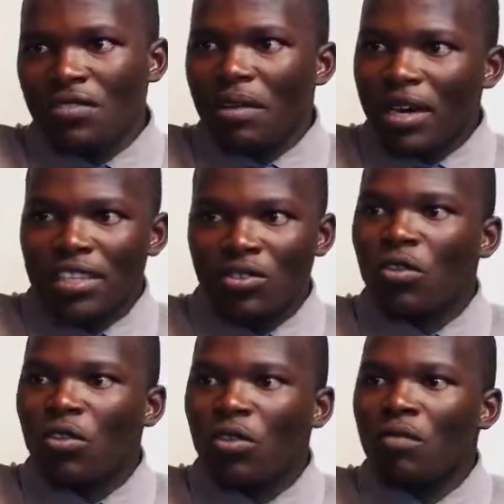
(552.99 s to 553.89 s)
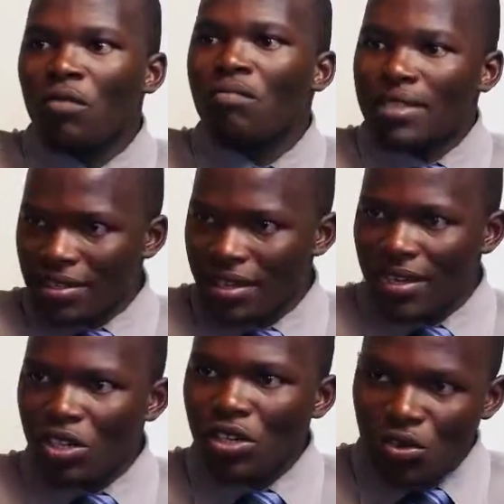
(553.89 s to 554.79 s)
So if somebody is obese,
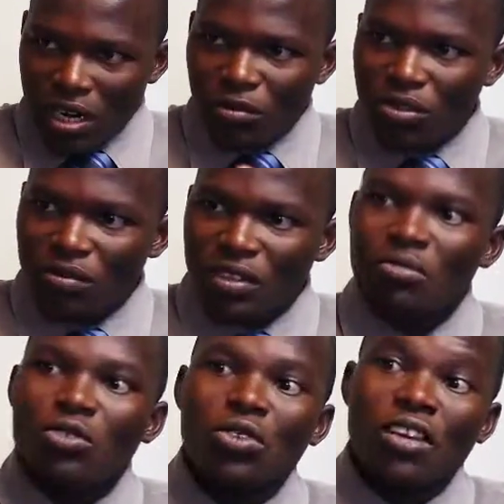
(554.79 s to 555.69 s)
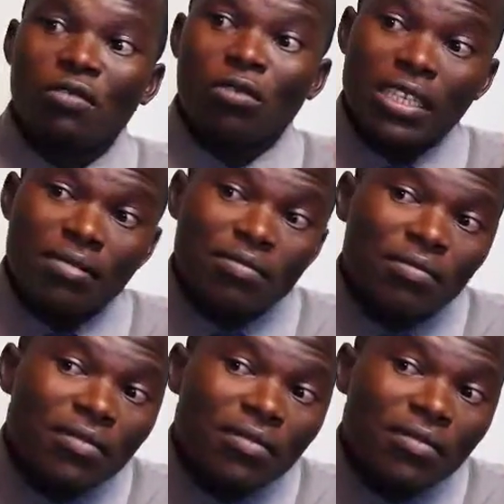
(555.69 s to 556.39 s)
usually most of them will have what?